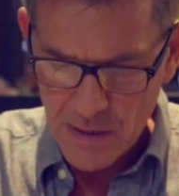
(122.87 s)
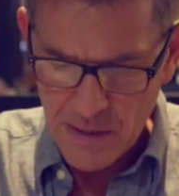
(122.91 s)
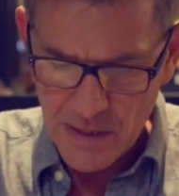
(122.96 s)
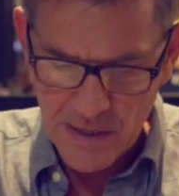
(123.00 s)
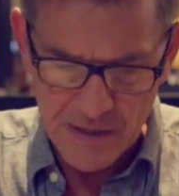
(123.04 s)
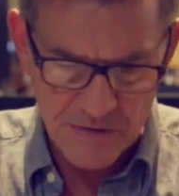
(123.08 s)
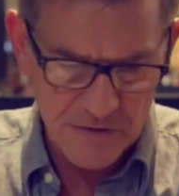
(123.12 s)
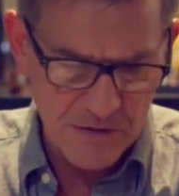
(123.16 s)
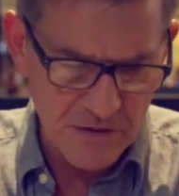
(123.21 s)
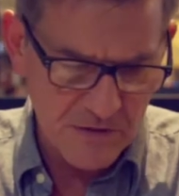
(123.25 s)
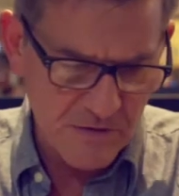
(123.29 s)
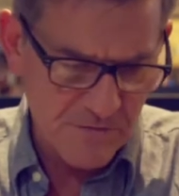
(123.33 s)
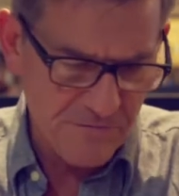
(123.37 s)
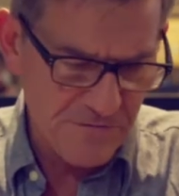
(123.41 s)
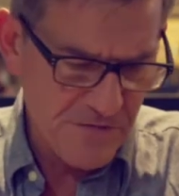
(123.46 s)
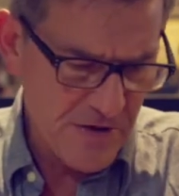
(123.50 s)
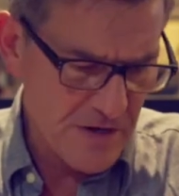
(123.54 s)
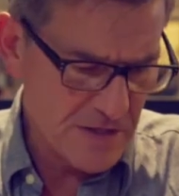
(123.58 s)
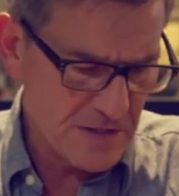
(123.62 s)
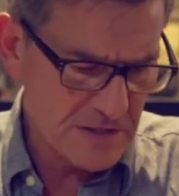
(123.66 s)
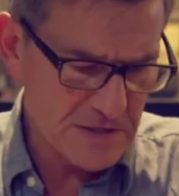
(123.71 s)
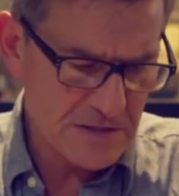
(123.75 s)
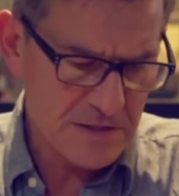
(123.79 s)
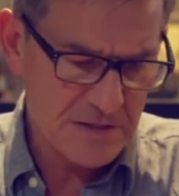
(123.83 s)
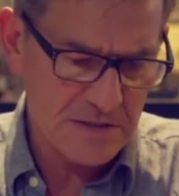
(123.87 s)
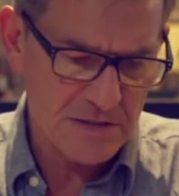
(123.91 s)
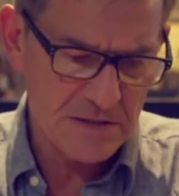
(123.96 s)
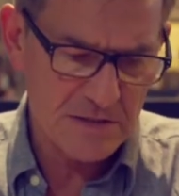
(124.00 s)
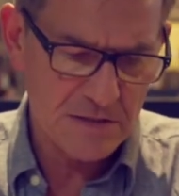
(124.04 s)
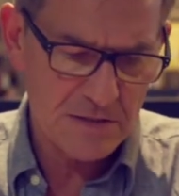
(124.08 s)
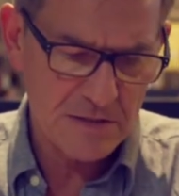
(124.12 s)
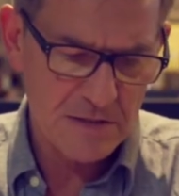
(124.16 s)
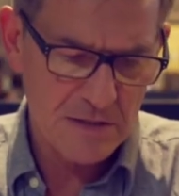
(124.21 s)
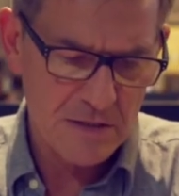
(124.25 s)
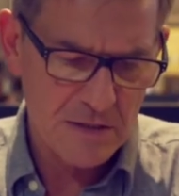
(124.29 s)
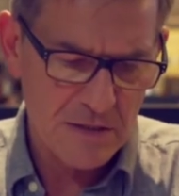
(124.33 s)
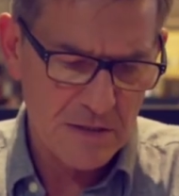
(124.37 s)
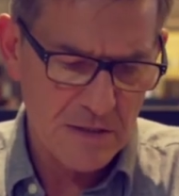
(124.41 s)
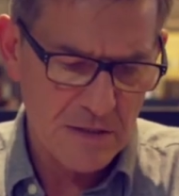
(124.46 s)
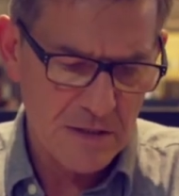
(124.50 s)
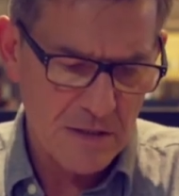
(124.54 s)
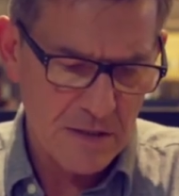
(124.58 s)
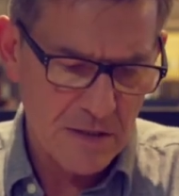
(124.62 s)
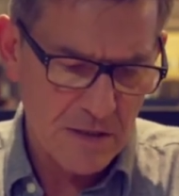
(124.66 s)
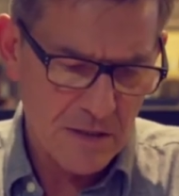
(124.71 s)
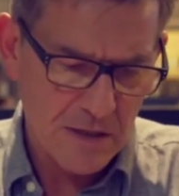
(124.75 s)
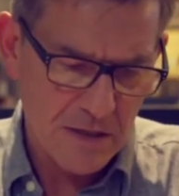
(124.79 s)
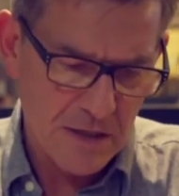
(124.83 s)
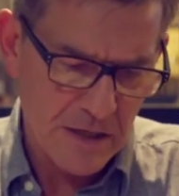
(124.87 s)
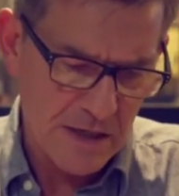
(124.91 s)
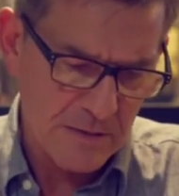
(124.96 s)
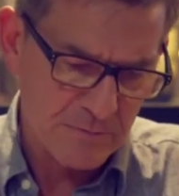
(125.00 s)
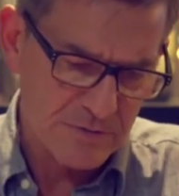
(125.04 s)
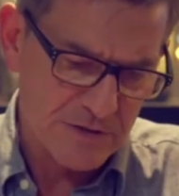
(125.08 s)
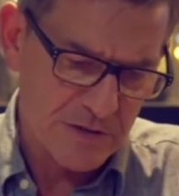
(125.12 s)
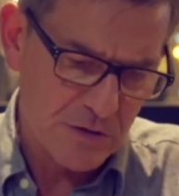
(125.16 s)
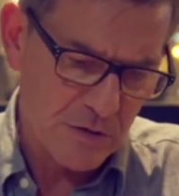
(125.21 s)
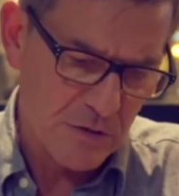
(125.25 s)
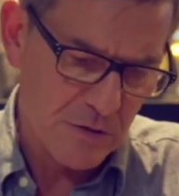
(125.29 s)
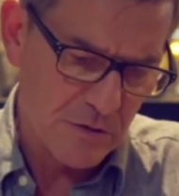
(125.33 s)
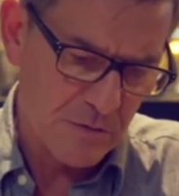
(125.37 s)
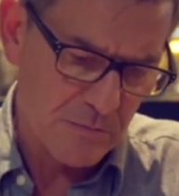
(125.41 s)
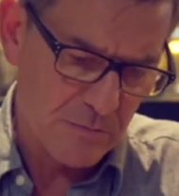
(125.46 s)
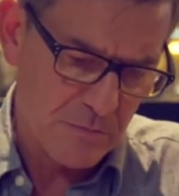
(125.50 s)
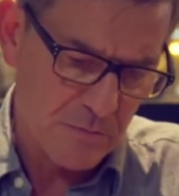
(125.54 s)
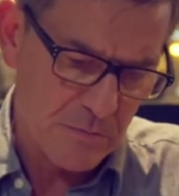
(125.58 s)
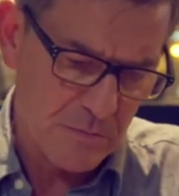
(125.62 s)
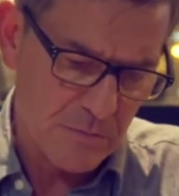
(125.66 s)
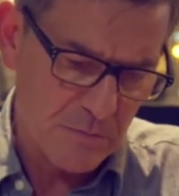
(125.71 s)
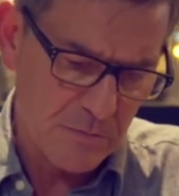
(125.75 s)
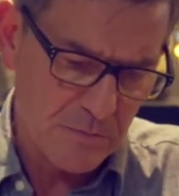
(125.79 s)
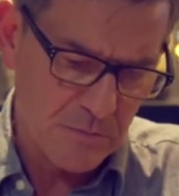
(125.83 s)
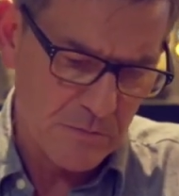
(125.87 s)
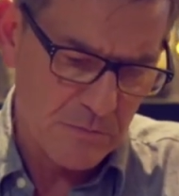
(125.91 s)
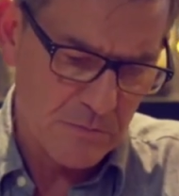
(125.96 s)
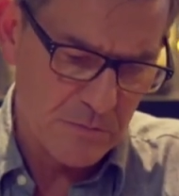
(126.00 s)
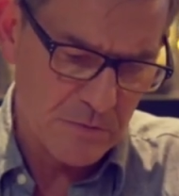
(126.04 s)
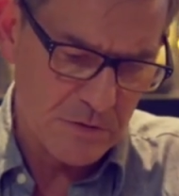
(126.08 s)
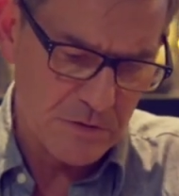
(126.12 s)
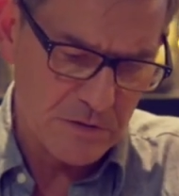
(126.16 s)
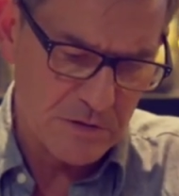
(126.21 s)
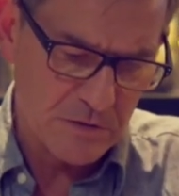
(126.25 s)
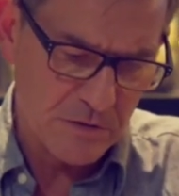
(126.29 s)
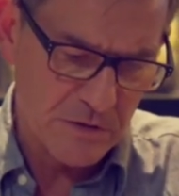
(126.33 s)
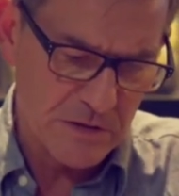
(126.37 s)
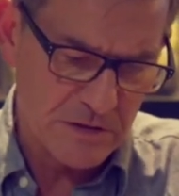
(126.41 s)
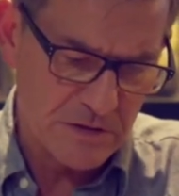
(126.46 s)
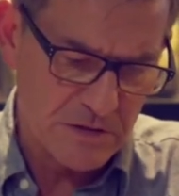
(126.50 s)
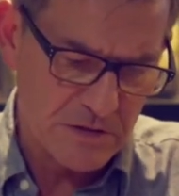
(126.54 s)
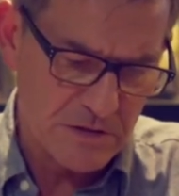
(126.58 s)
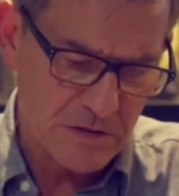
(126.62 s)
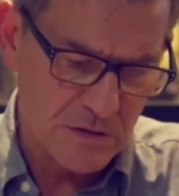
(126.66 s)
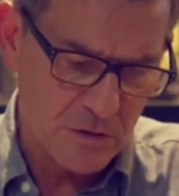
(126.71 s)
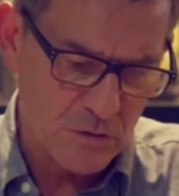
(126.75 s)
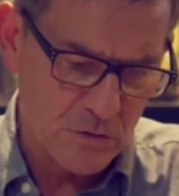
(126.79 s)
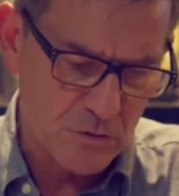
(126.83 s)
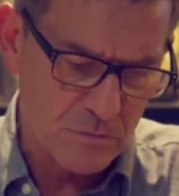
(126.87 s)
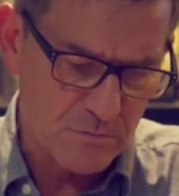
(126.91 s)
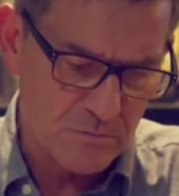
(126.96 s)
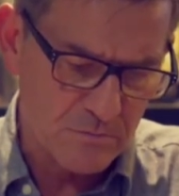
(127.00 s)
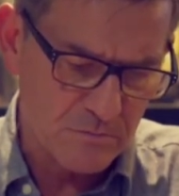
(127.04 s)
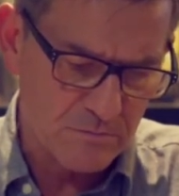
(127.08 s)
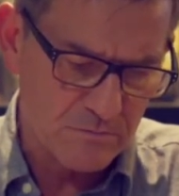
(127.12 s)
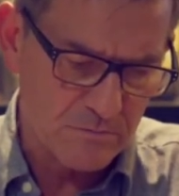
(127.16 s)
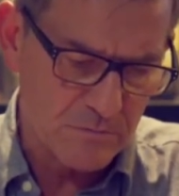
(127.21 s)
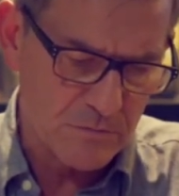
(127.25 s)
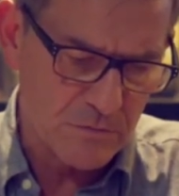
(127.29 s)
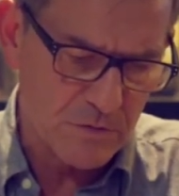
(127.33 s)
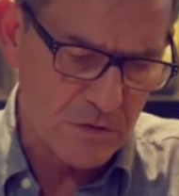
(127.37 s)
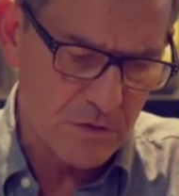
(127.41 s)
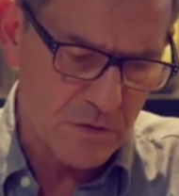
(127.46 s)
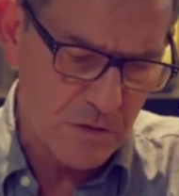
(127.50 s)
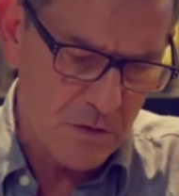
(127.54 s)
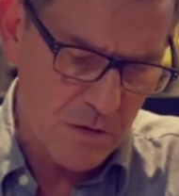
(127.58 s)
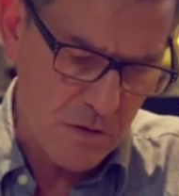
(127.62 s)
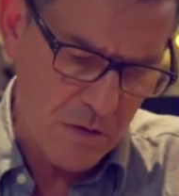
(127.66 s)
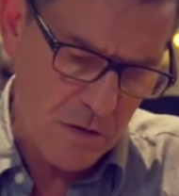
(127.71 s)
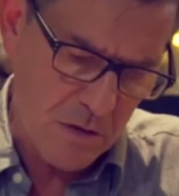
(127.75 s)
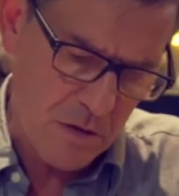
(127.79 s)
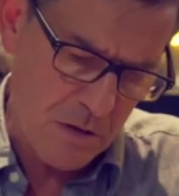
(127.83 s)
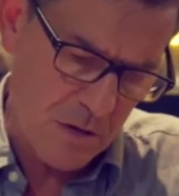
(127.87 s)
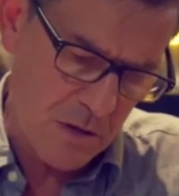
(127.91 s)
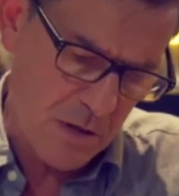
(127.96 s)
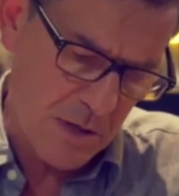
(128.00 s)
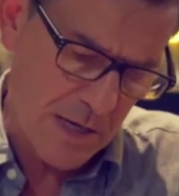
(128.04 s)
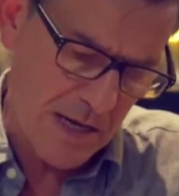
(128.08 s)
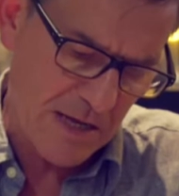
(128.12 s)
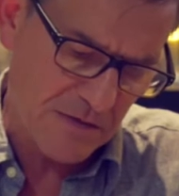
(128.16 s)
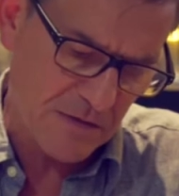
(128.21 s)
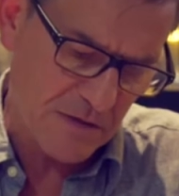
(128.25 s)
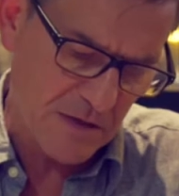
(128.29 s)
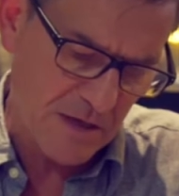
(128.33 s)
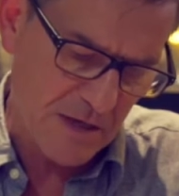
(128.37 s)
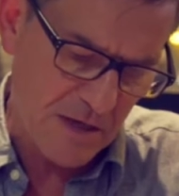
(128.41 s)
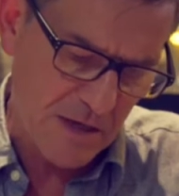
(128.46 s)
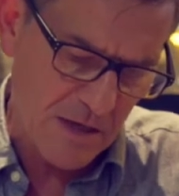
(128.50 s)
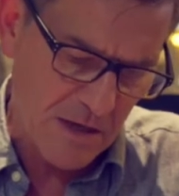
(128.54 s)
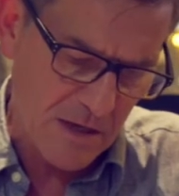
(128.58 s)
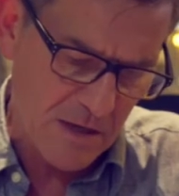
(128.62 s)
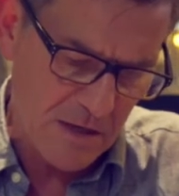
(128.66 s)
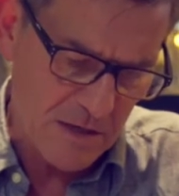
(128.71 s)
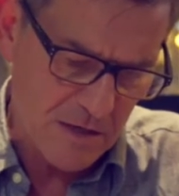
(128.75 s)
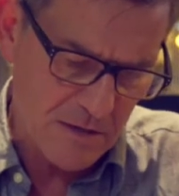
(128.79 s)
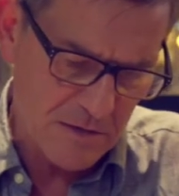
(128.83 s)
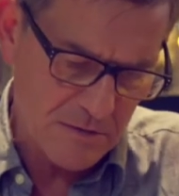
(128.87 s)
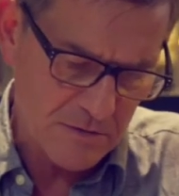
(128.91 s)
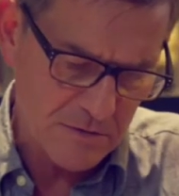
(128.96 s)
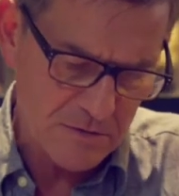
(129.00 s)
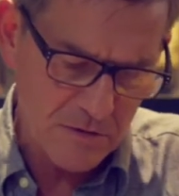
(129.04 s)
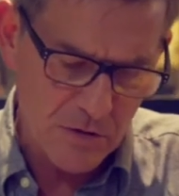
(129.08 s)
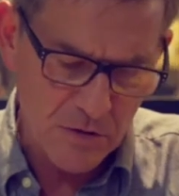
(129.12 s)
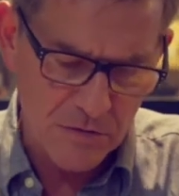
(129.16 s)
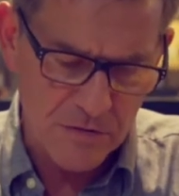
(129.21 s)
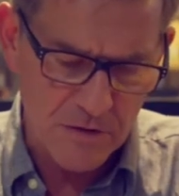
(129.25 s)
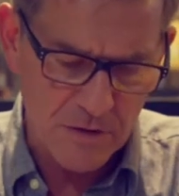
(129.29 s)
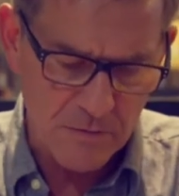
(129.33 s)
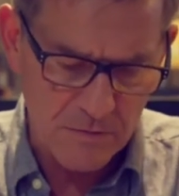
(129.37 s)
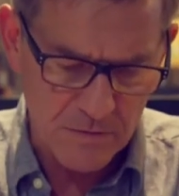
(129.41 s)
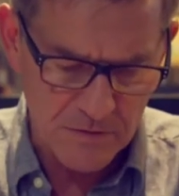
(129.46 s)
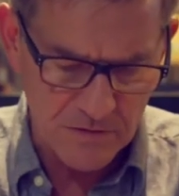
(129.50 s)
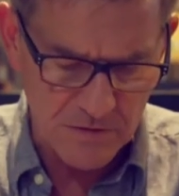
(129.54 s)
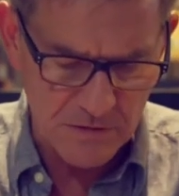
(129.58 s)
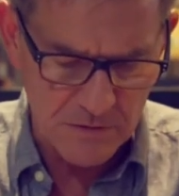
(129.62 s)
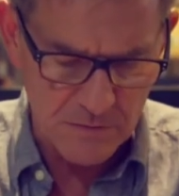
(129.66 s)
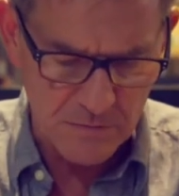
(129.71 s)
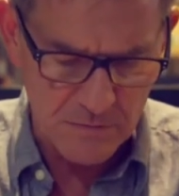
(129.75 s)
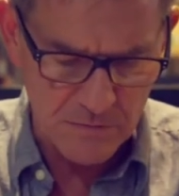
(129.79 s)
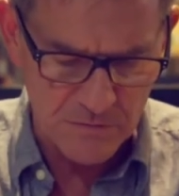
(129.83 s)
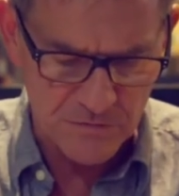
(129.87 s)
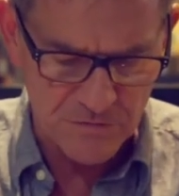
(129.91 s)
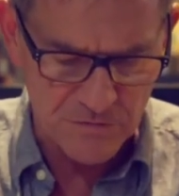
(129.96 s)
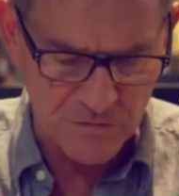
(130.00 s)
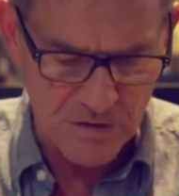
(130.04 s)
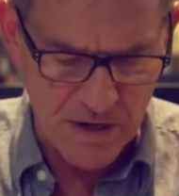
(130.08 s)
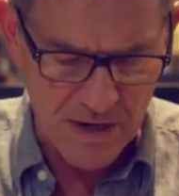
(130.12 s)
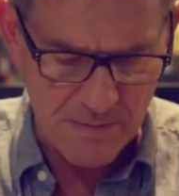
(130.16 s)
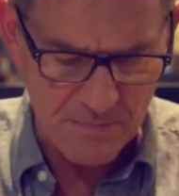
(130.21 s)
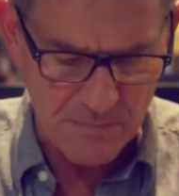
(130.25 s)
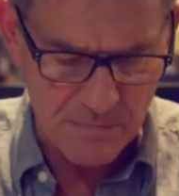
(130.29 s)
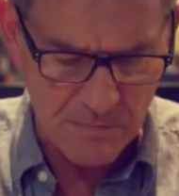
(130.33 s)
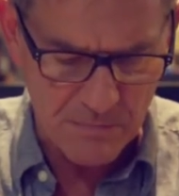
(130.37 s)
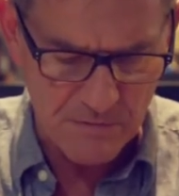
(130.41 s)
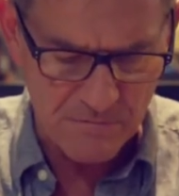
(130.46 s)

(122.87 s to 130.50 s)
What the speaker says: and the device clips on to these 2 at the on the strap.